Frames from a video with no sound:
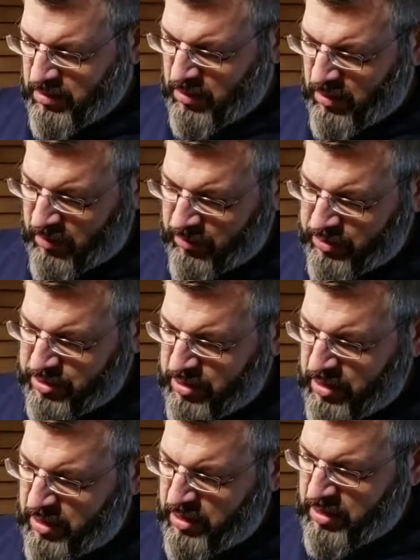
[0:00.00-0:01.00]
all of which
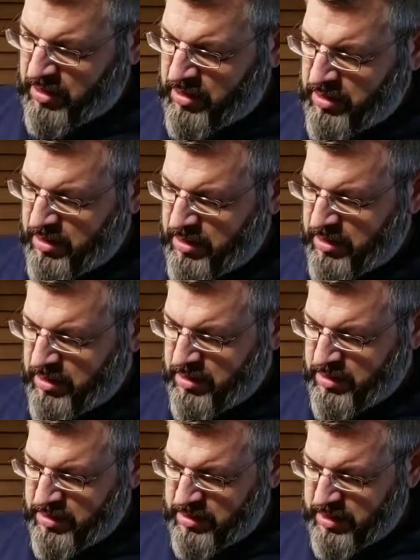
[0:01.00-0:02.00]
are
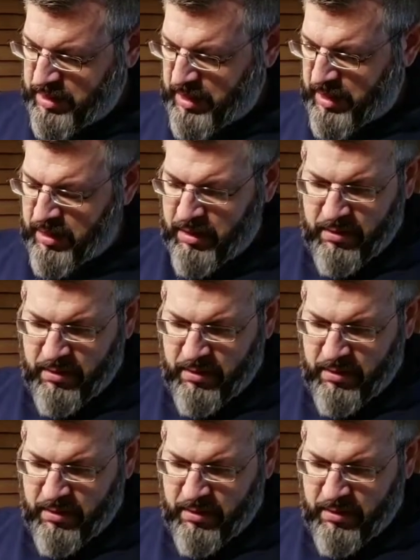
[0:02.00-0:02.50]
1080.